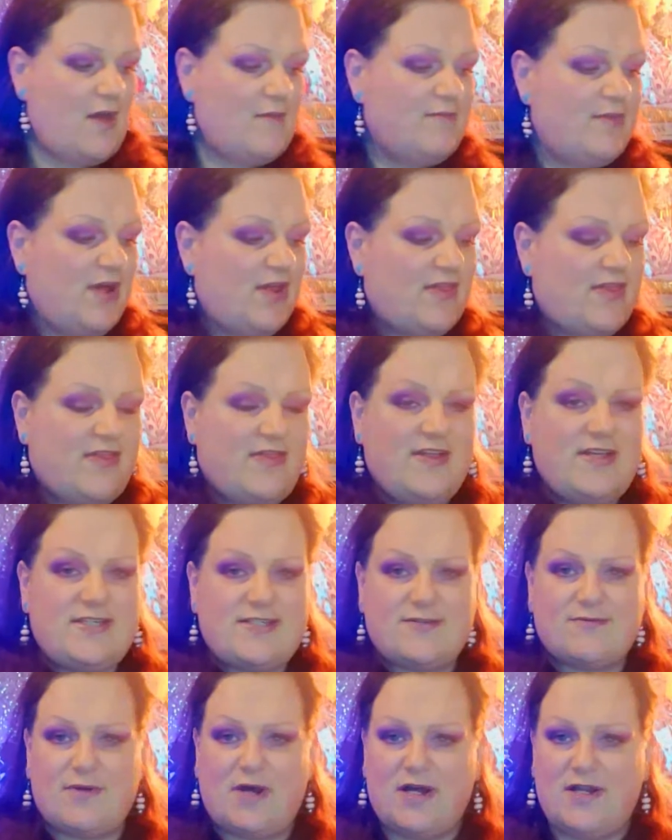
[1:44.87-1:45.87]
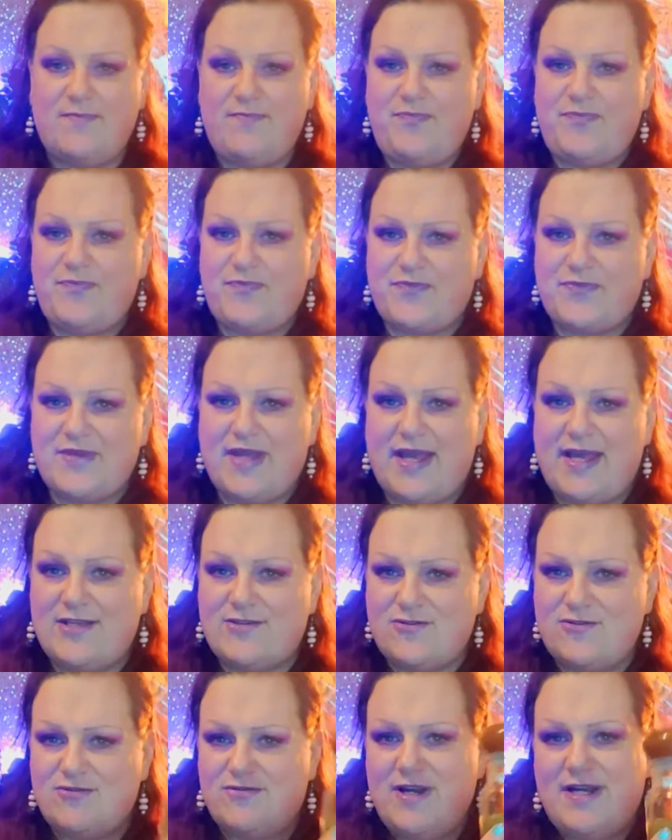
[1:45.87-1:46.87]
But this one is
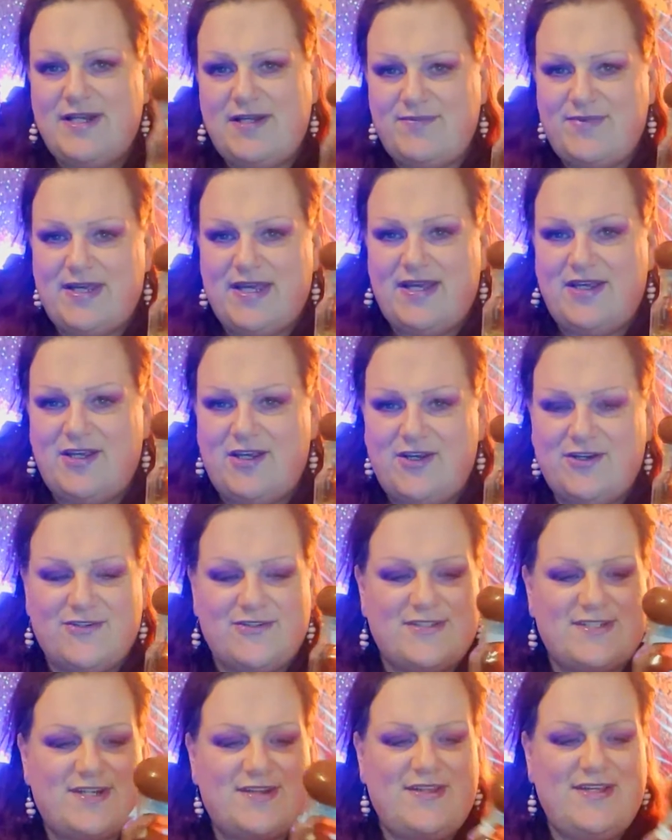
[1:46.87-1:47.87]
already being used.